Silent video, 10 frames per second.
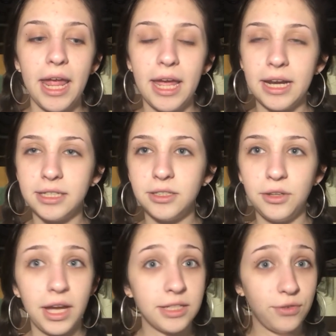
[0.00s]
and asked
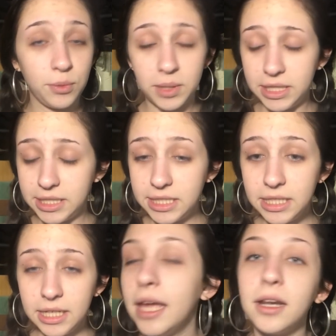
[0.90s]
you guys if you wanted to see it,